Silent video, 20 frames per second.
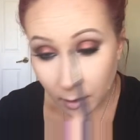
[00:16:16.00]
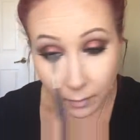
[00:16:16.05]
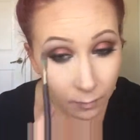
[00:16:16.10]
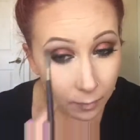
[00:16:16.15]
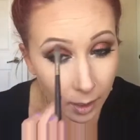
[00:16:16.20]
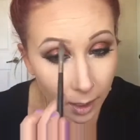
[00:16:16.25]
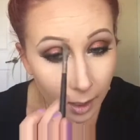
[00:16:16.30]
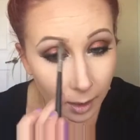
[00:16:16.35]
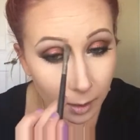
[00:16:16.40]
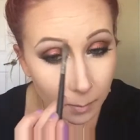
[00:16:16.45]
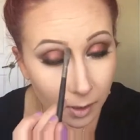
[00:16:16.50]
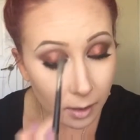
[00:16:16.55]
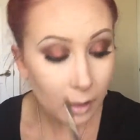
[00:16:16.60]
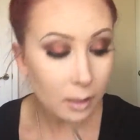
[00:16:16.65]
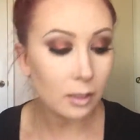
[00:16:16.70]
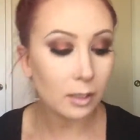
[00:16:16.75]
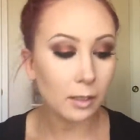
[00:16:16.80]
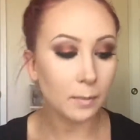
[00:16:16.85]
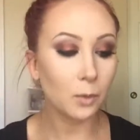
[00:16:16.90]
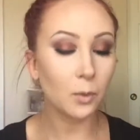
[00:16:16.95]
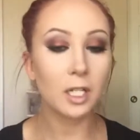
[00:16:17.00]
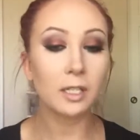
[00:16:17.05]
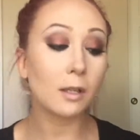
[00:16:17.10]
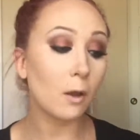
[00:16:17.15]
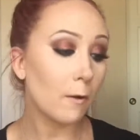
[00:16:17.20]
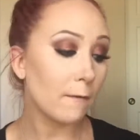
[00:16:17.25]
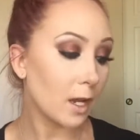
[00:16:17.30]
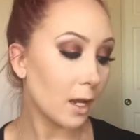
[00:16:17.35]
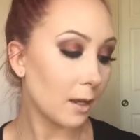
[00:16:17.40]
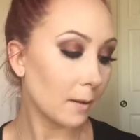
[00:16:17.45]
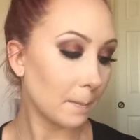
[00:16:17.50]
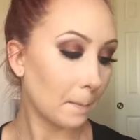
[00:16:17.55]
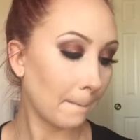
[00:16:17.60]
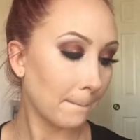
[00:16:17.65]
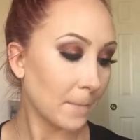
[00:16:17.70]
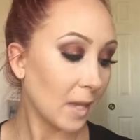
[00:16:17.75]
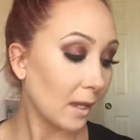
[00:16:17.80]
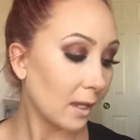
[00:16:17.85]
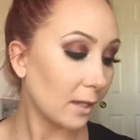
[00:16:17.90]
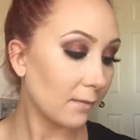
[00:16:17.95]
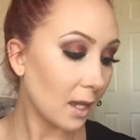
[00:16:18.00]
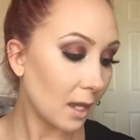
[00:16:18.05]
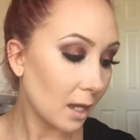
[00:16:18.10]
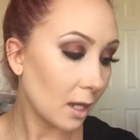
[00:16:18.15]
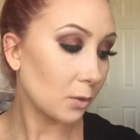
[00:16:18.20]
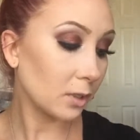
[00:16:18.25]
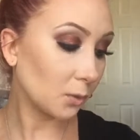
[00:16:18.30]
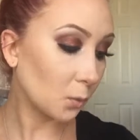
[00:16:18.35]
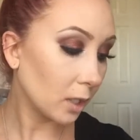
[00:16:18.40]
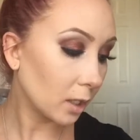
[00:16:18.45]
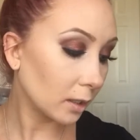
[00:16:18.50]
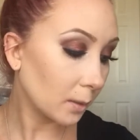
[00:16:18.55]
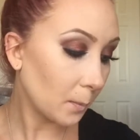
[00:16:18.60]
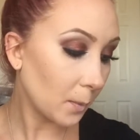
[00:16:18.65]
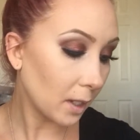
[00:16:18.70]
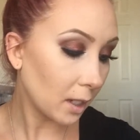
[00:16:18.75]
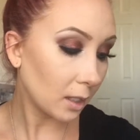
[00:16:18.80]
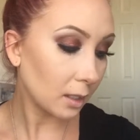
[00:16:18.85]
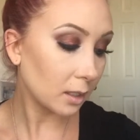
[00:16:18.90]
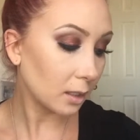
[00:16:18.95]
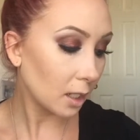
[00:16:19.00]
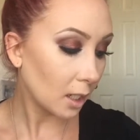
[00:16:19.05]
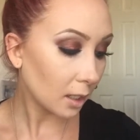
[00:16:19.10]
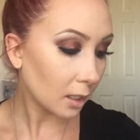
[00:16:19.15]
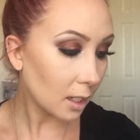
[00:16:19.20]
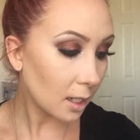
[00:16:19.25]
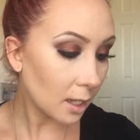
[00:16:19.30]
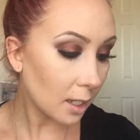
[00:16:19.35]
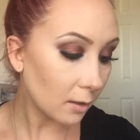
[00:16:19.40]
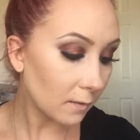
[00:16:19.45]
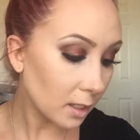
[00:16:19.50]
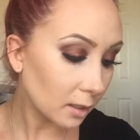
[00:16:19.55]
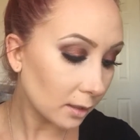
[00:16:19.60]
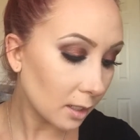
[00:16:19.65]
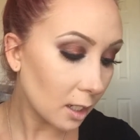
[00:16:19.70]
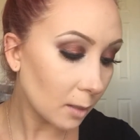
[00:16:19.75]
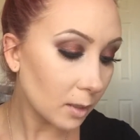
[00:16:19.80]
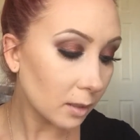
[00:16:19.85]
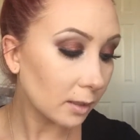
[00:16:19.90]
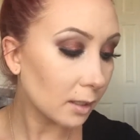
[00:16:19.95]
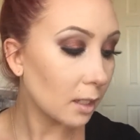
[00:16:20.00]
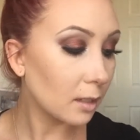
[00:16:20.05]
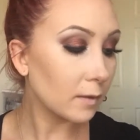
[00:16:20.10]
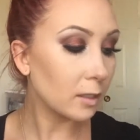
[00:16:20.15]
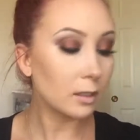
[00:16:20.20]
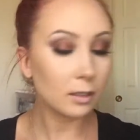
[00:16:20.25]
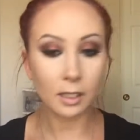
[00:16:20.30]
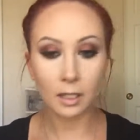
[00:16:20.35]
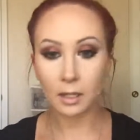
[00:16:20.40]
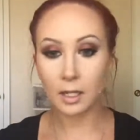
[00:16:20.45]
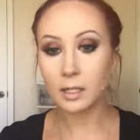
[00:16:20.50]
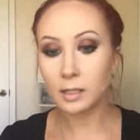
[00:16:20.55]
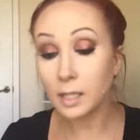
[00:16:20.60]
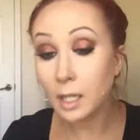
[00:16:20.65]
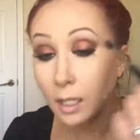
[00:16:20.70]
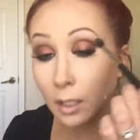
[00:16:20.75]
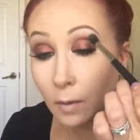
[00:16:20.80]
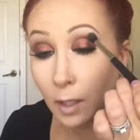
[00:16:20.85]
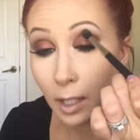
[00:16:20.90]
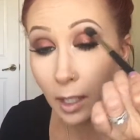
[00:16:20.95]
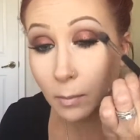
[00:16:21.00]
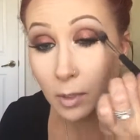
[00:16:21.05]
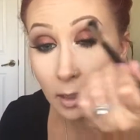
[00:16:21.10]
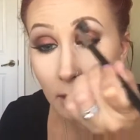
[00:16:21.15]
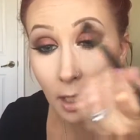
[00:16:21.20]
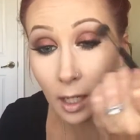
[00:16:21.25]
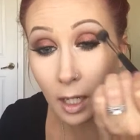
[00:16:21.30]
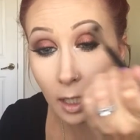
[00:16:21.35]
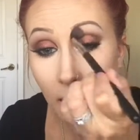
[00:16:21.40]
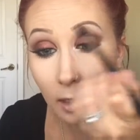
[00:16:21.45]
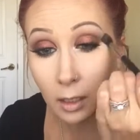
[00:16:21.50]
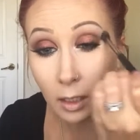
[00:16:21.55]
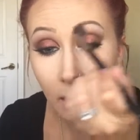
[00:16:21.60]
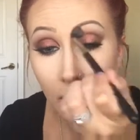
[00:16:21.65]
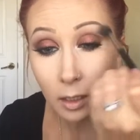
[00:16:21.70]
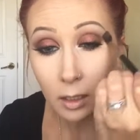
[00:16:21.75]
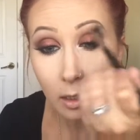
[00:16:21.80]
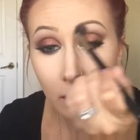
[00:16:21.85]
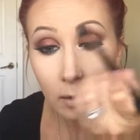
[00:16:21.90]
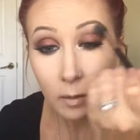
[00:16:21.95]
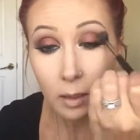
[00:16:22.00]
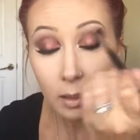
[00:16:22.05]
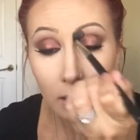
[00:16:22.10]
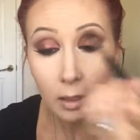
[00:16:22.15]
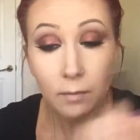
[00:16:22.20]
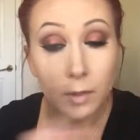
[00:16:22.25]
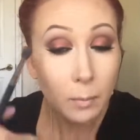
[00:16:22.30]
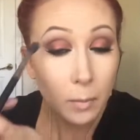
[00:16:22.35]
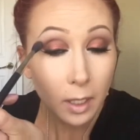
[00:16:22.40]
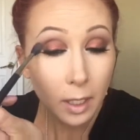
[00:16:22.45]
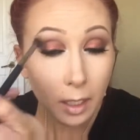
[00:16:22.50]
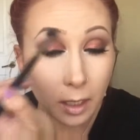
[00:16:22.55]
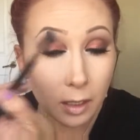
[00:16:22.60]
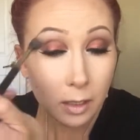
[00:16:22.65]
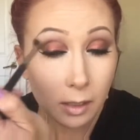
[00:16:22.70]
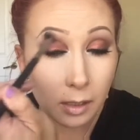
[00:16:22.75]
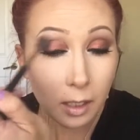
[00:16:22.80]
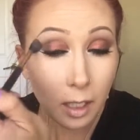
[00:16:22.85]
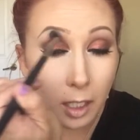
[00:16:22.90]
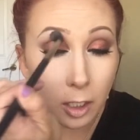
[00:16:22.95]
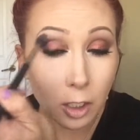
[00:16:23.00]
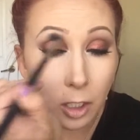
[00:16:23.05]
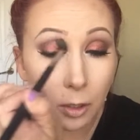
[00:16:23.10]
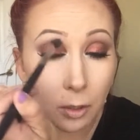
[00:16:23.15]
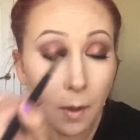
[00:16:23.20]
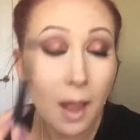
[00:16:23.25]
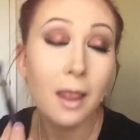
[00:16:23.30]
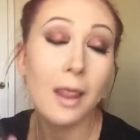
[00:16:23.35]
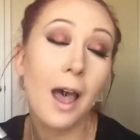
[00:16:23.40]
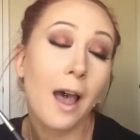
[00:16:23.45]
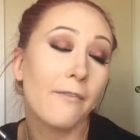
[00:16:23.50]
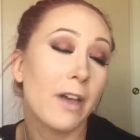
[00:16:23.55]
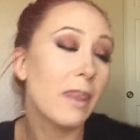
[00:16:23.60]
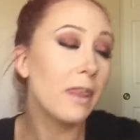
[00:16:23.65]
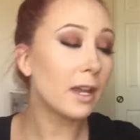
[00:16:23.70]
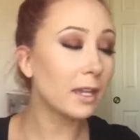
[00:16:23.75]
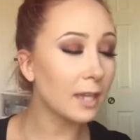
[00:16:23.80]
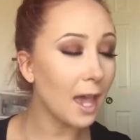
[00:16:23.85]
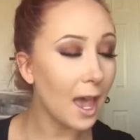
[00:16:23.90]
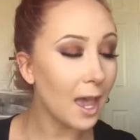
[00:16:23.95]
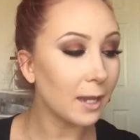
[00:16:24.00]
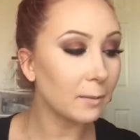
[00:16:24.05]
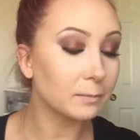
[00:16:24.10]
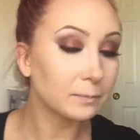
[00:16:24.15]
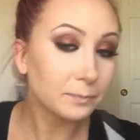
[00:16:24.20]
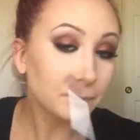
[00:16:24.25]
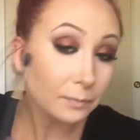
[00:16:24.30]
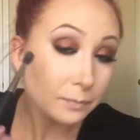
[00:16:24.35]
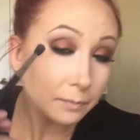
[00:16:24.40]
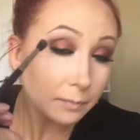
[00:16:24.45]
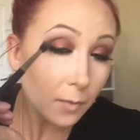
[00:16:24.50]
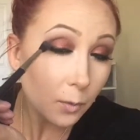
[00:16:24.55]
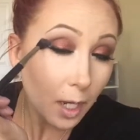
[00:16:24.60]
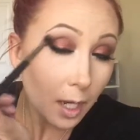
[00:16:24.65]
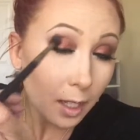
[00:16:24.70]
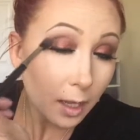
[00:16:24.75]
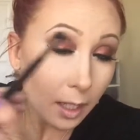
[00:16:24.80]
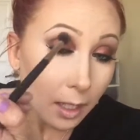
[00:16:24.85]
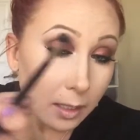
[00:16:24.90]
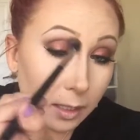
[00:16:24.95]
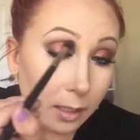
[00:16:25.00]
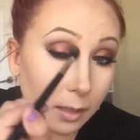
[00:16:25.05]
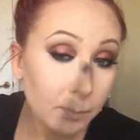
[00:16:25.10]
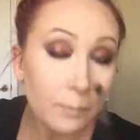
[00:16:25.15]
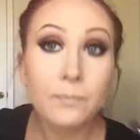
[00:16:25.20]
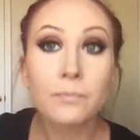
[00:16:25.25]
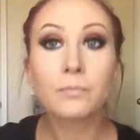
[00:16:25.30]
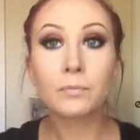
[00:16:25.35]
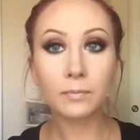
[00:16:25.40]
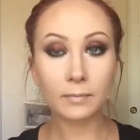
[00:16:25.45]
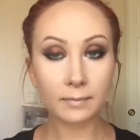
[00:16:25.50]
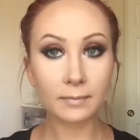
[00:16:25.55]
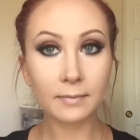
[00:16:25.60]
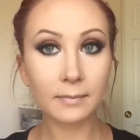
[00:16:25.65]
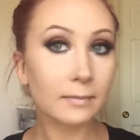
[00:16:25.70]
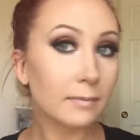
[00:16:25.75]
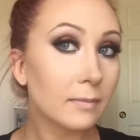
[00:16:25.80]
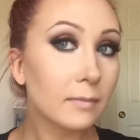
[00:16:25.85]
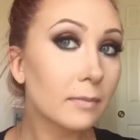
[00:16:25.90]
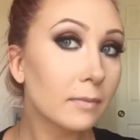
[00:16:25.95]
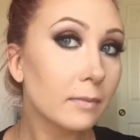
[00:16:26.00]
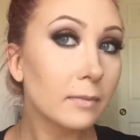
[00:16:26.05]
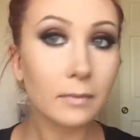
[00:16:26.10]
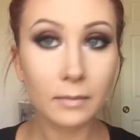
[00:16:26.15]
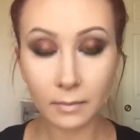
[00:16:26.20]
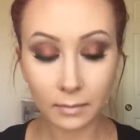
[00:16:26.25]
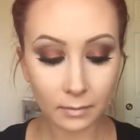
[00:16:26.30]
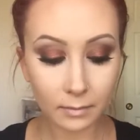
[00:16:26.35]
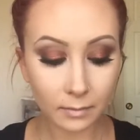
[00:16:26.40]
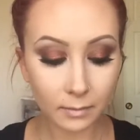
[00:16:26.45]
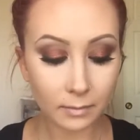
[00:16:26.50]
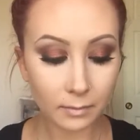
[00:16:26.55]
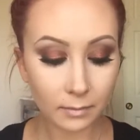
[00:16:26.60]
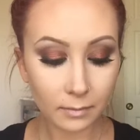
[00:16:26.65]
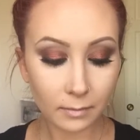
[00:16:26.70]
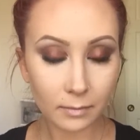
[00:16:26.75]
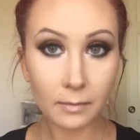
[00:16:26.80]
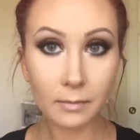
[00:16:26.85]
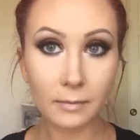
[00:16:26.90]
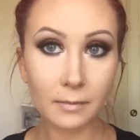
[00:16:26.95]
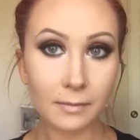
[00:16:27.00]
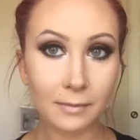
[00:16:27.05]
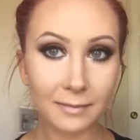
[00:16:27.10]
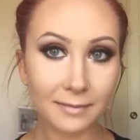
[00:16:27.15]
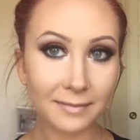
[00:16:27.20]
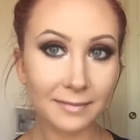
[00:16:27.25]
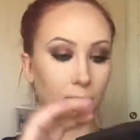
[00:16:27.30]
And I am jamming out to Taylor Swift right now. As you can see, I love her. And I'm singing Blank Space, if you care to know. After that, you are going to take that very first blending brush with no additional